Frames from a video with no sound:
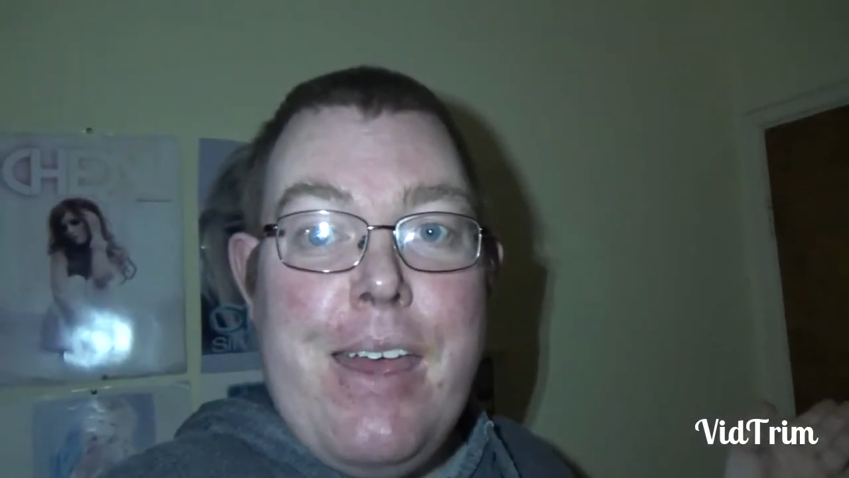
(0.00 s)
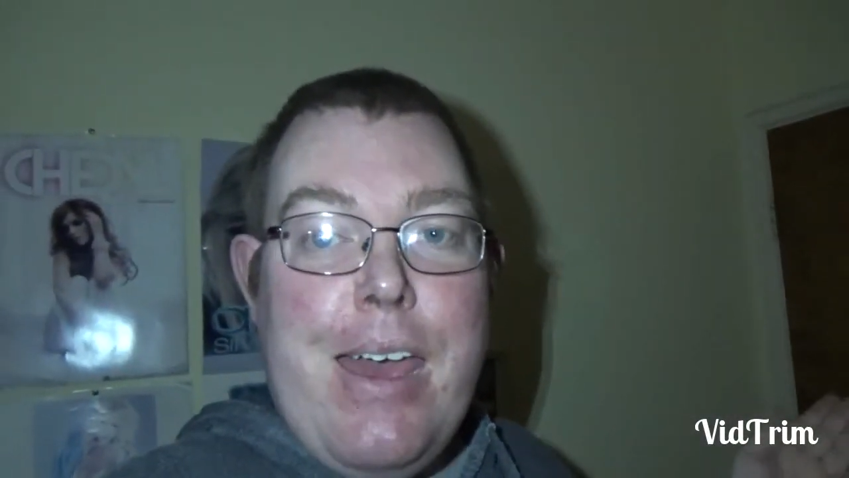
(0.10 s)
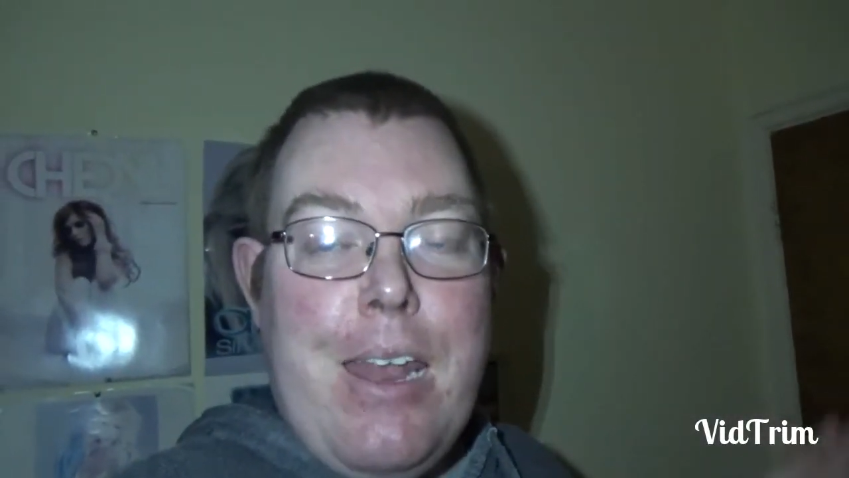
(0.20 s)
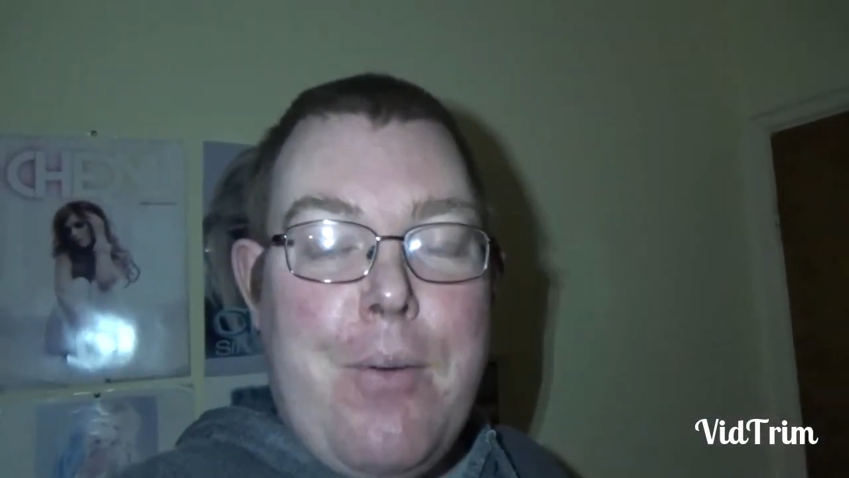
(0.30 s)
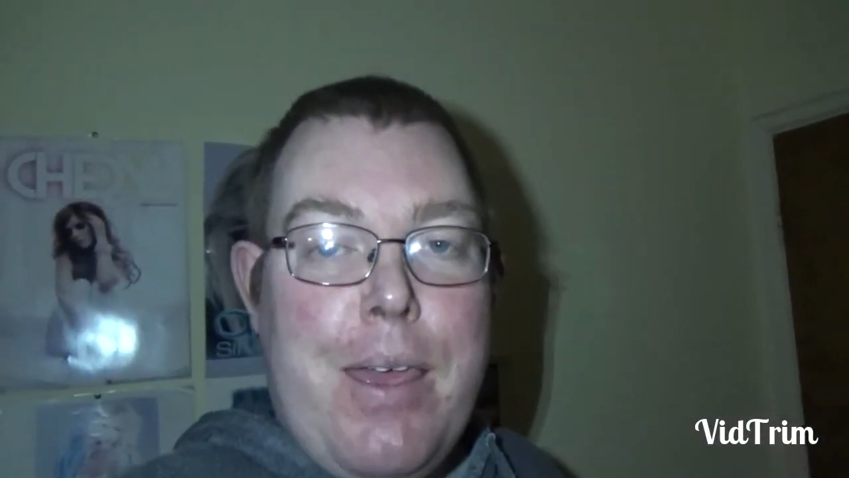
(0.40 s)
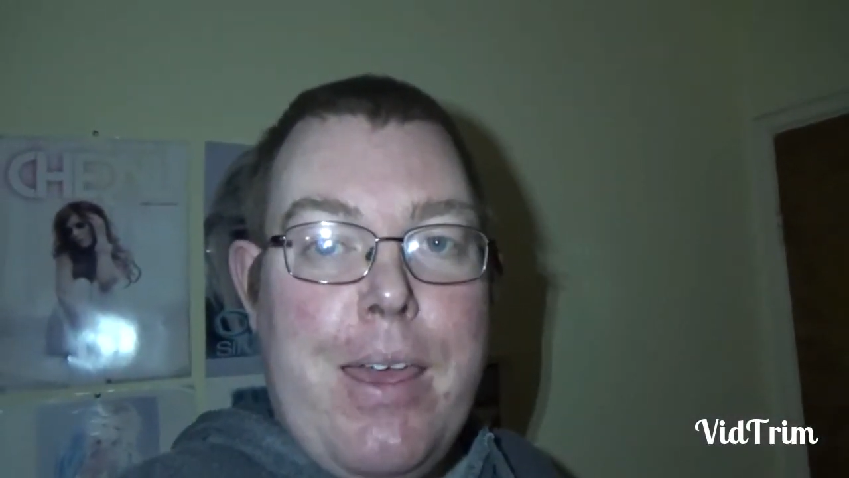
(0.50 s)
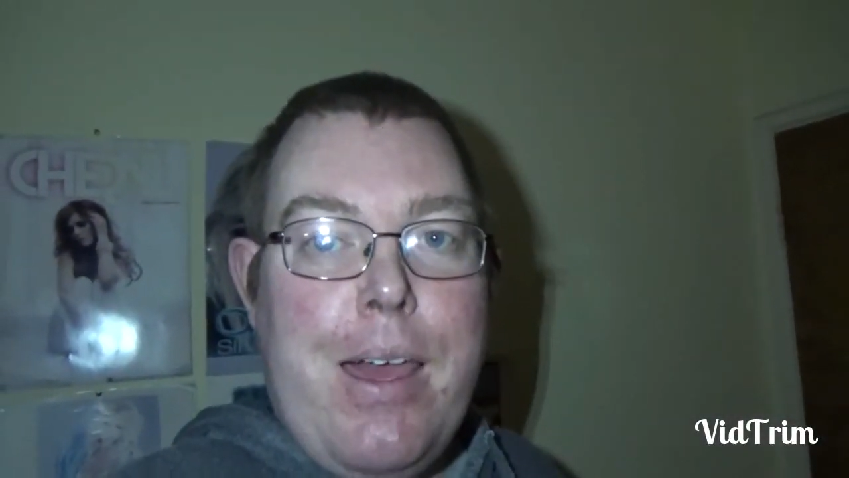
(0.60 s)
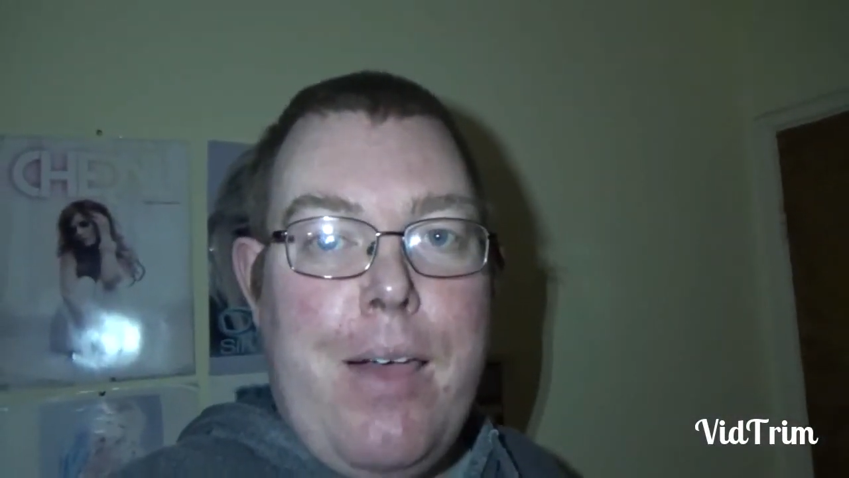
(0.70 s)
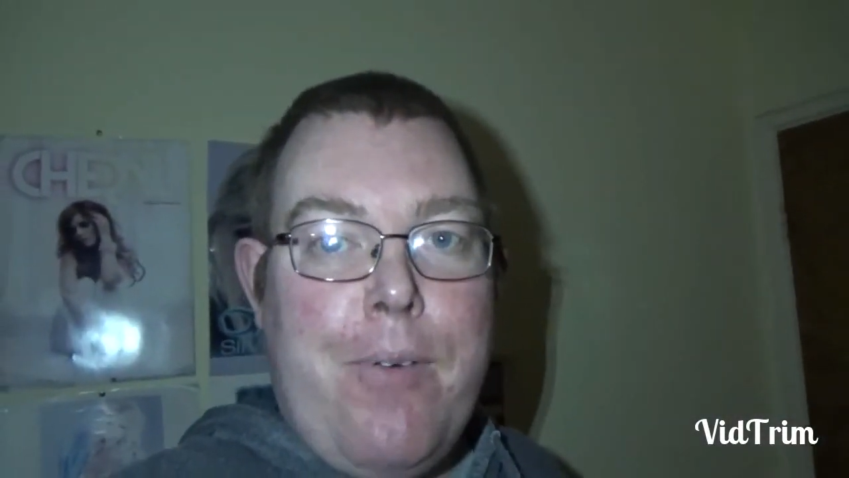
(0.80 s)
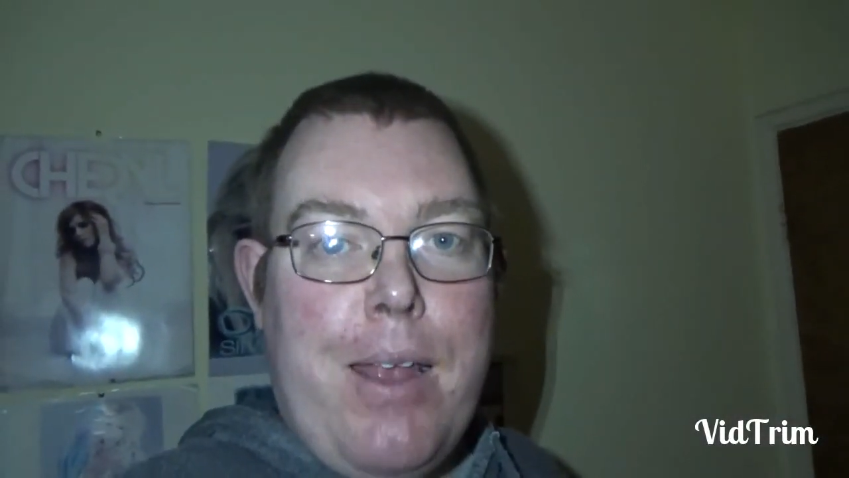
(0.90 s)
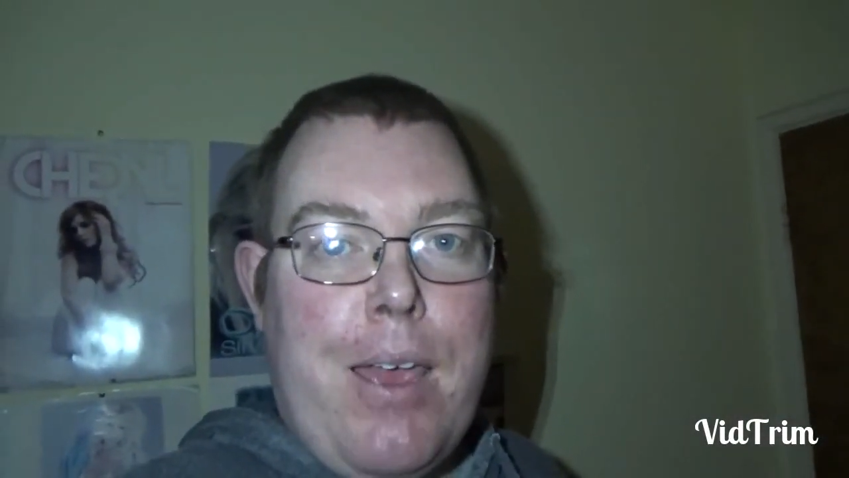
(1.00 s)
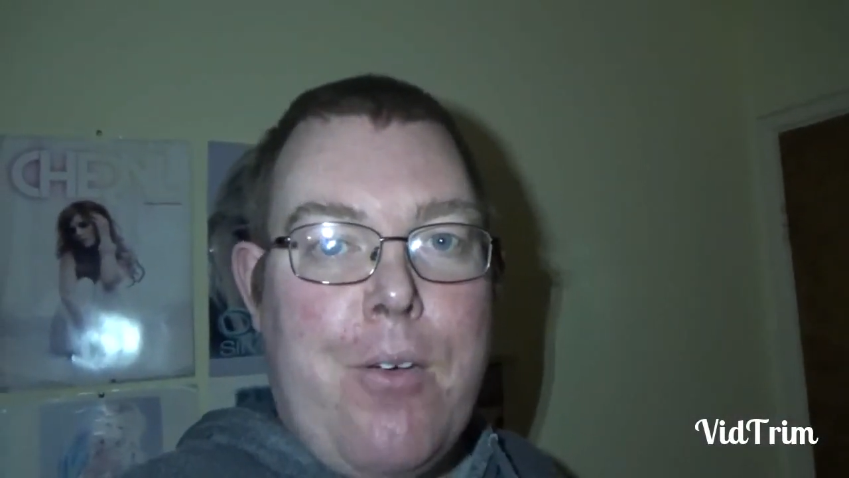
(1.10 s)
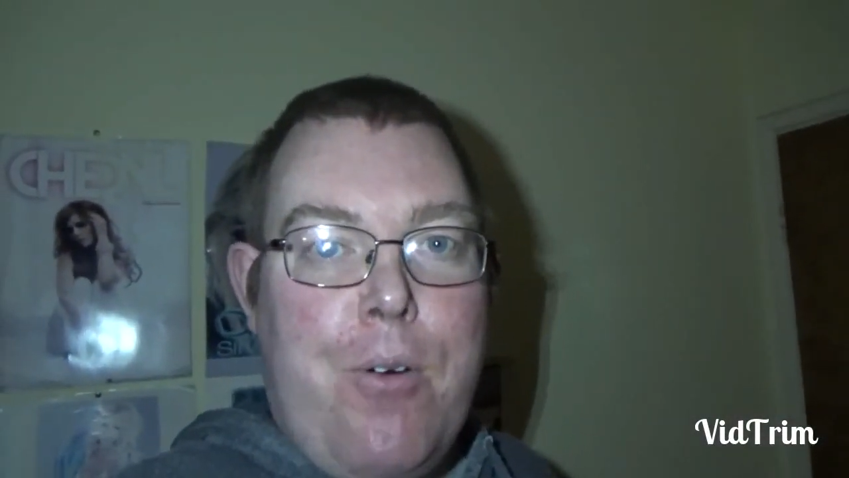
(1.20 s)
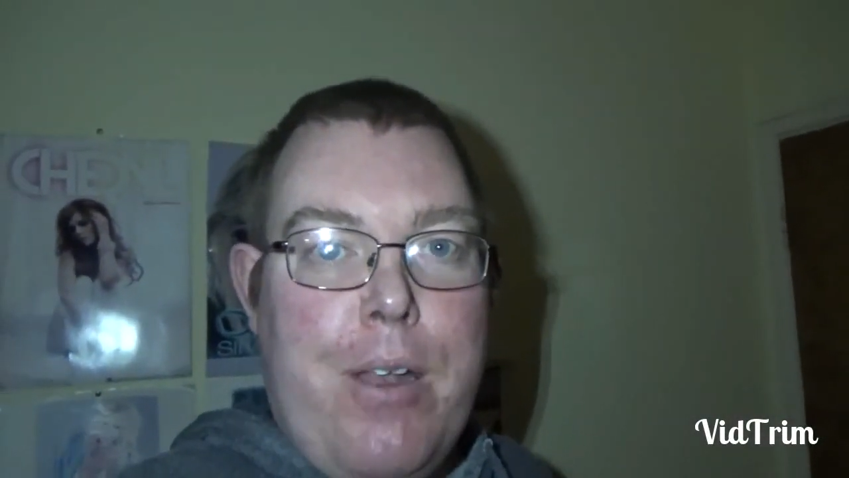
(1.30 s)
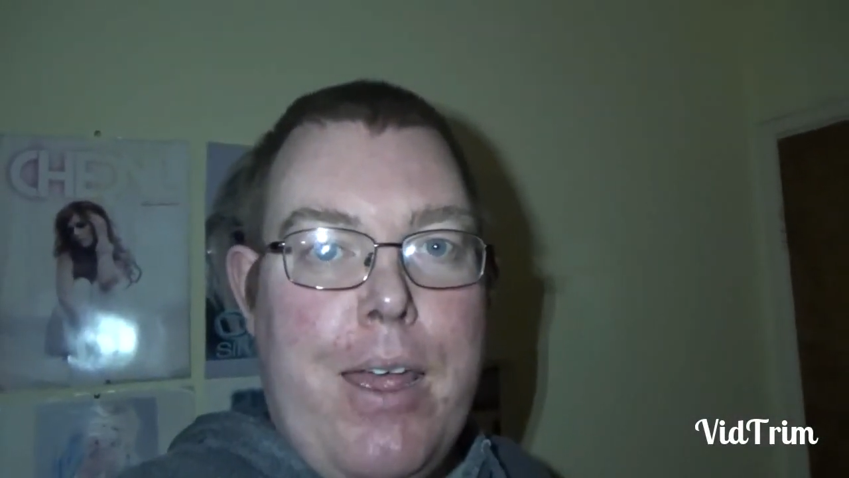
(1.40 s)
Anyway, I'm going to get going